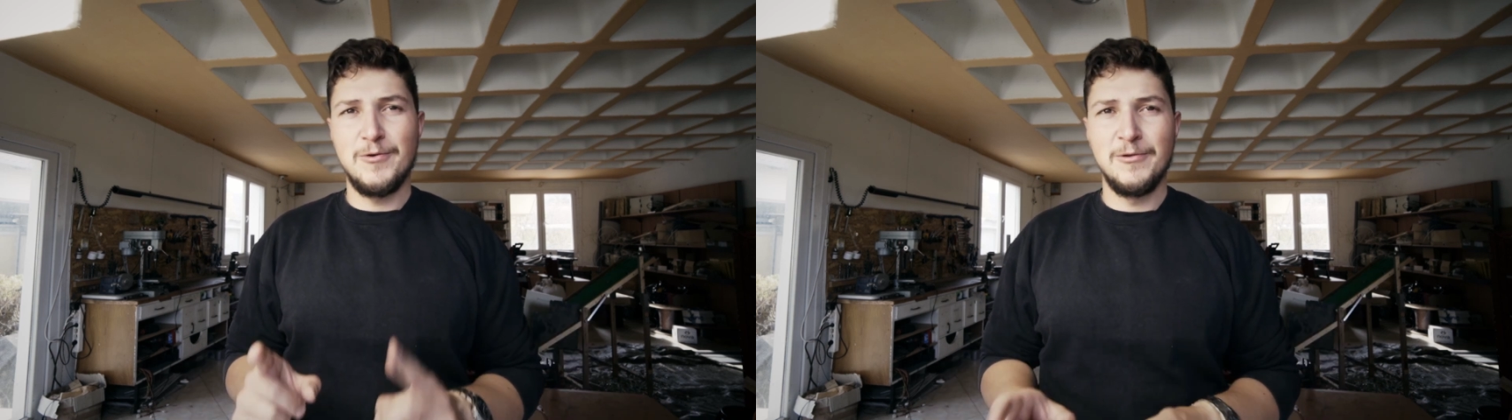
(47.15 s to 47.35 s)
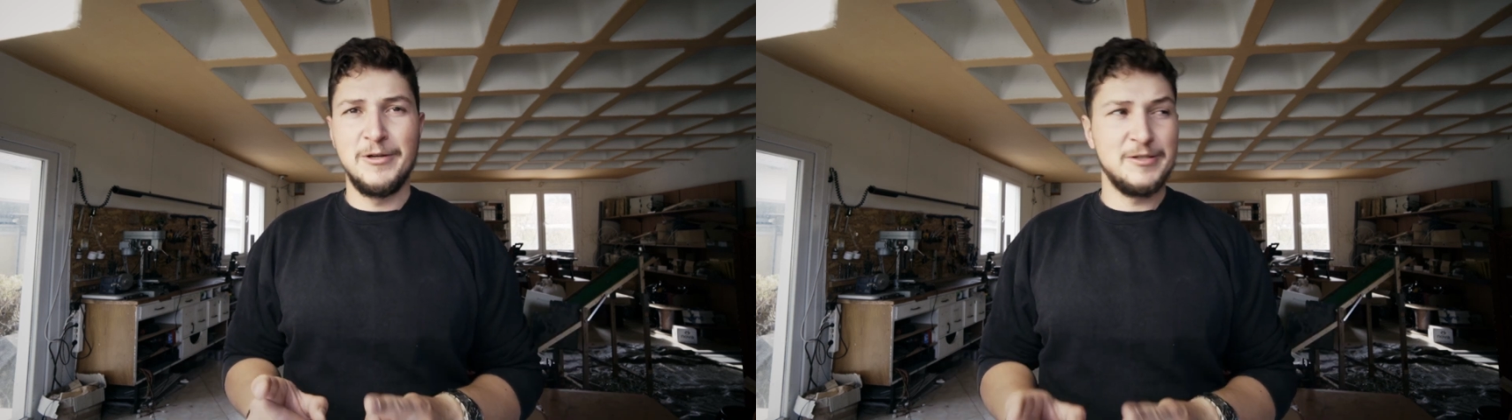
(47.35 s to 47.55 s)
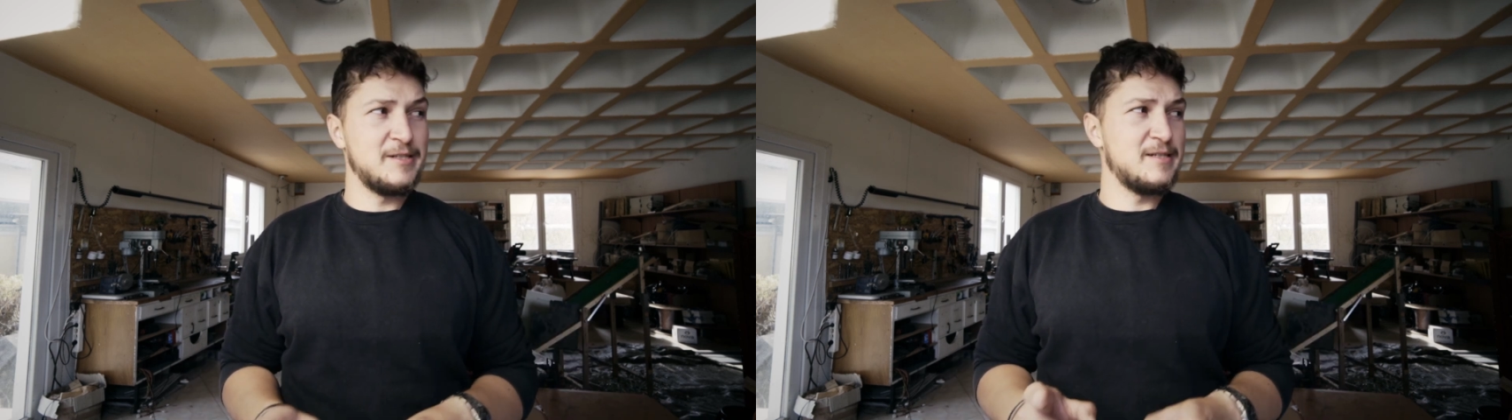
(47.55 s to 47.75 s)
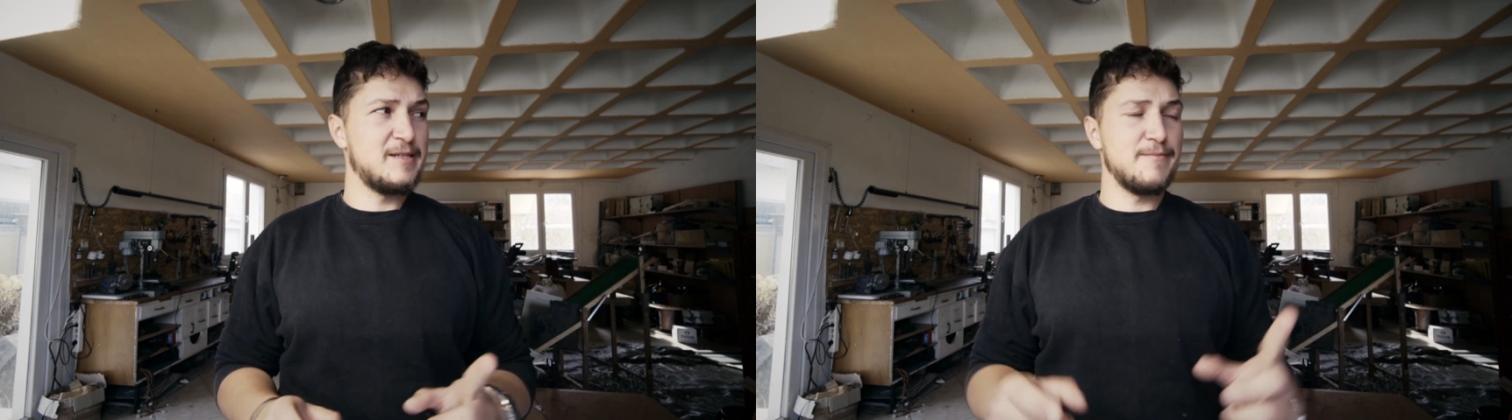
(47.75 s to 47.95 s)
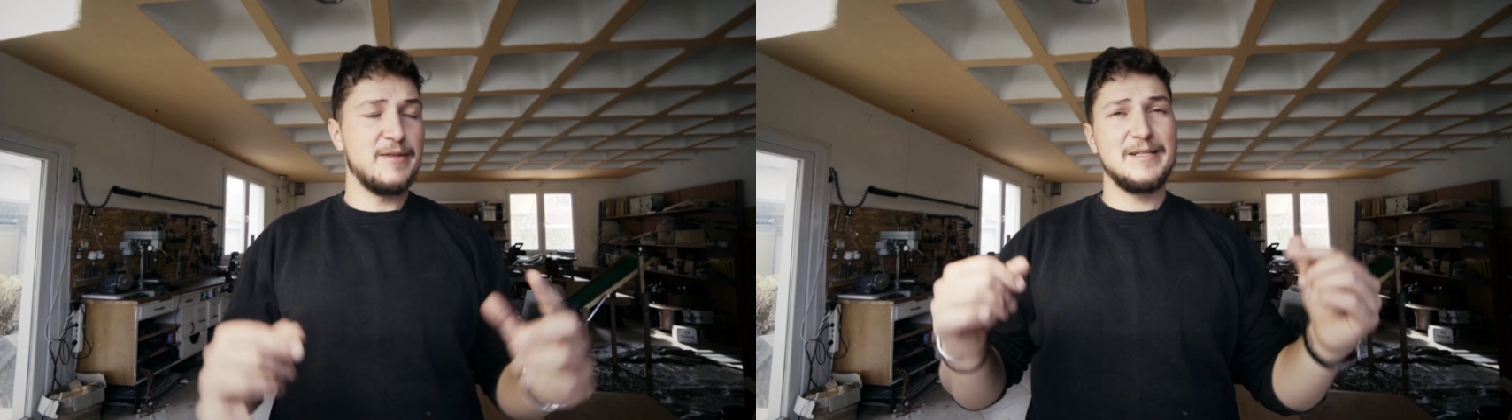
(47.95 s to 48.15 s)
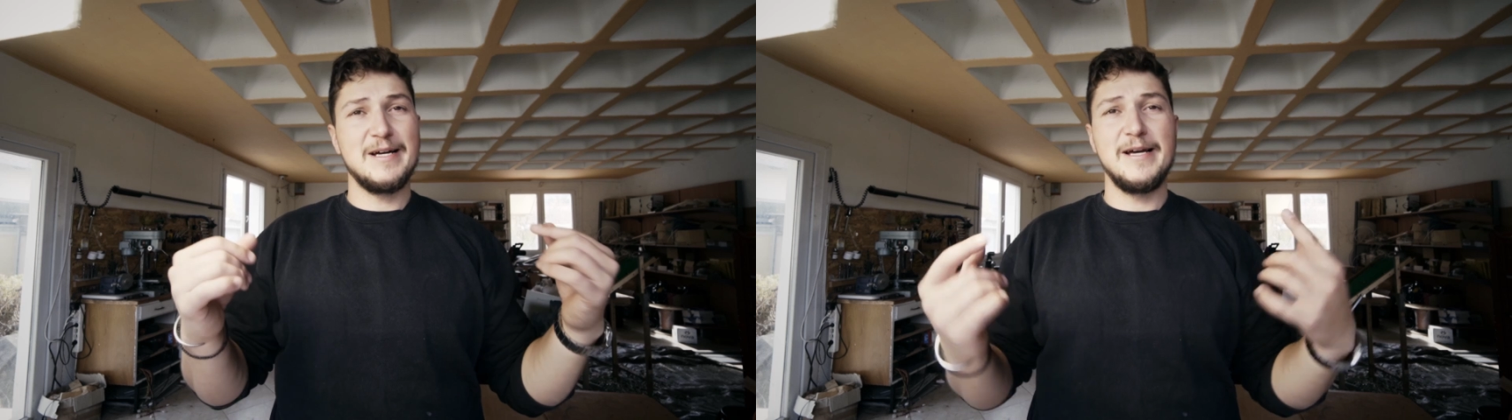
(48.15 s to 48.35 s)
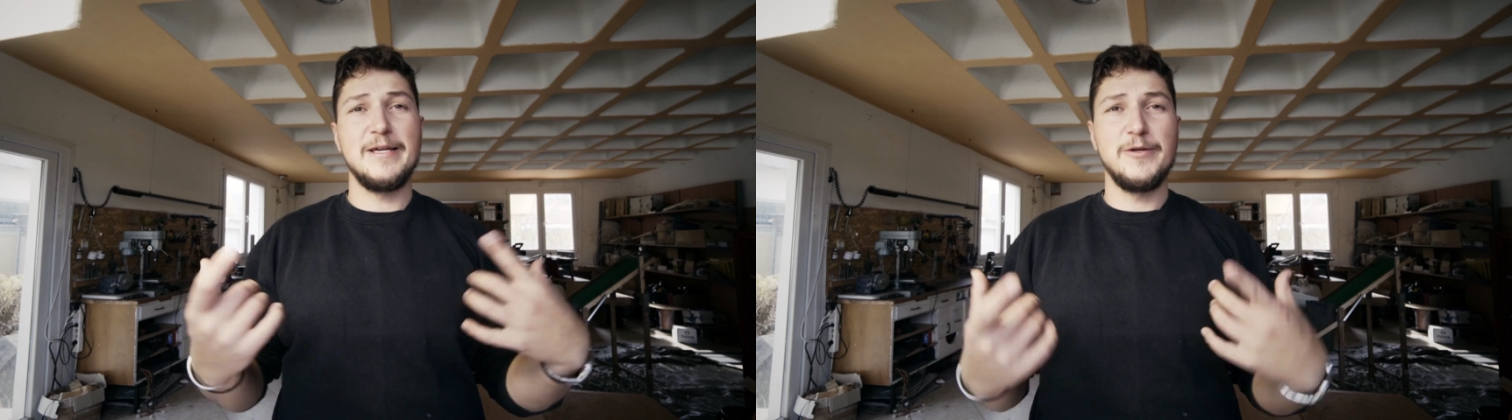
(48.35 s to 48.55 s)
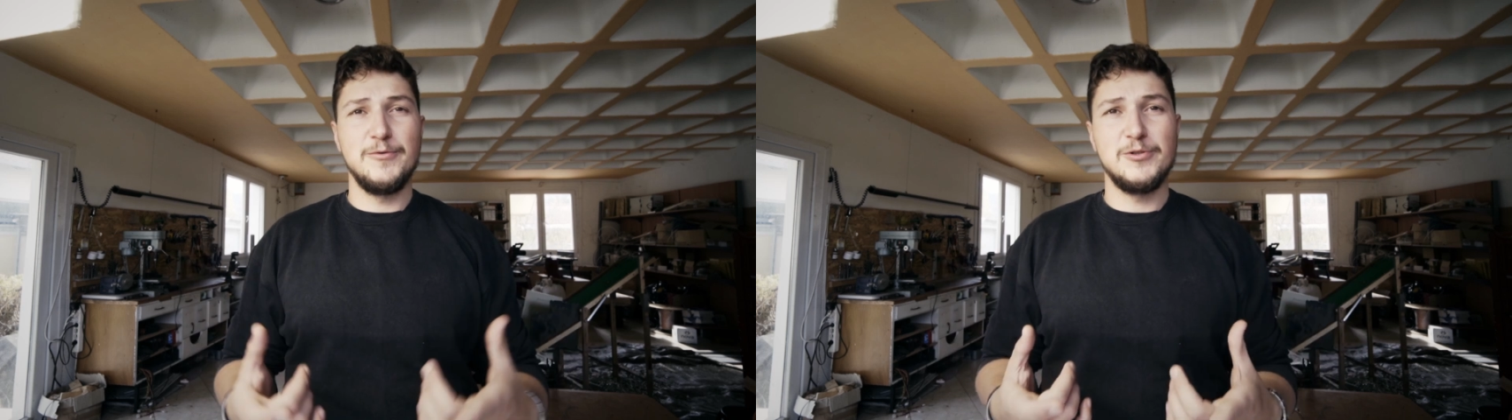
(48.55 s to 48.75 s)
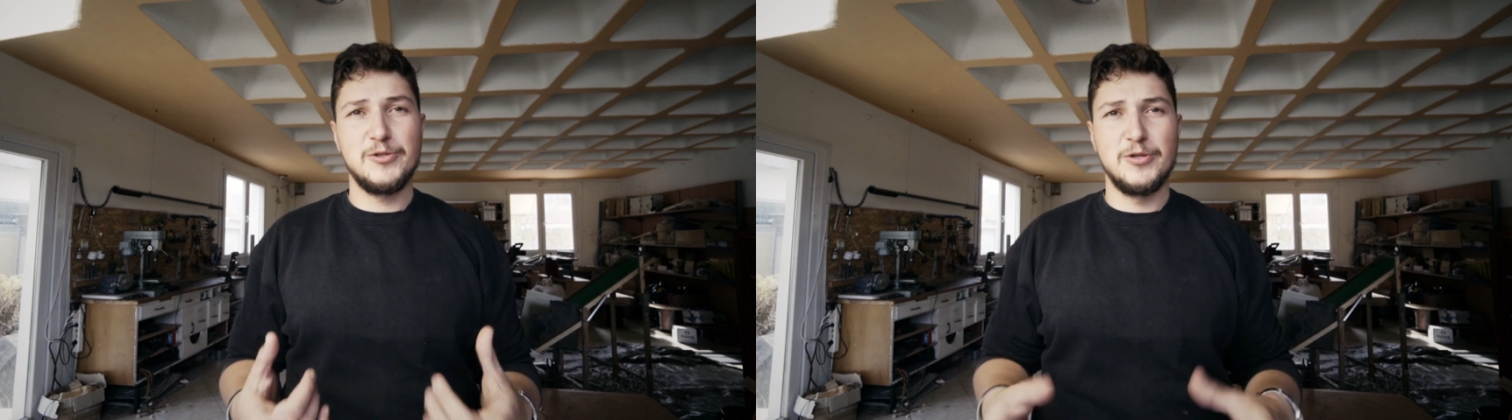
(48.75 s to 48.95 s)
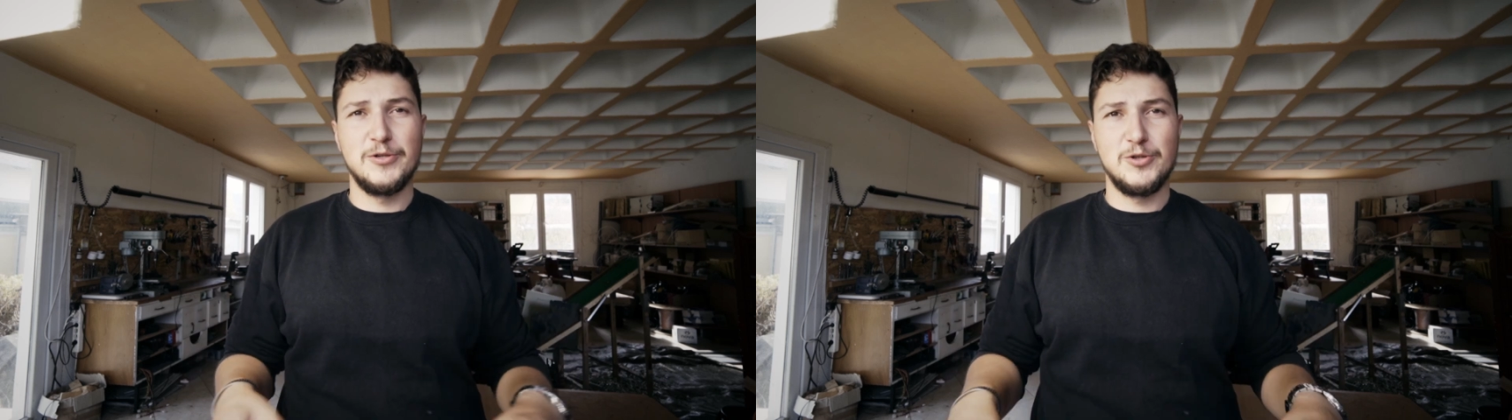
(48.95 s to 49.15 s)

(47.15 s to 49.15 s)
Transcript: older system that I used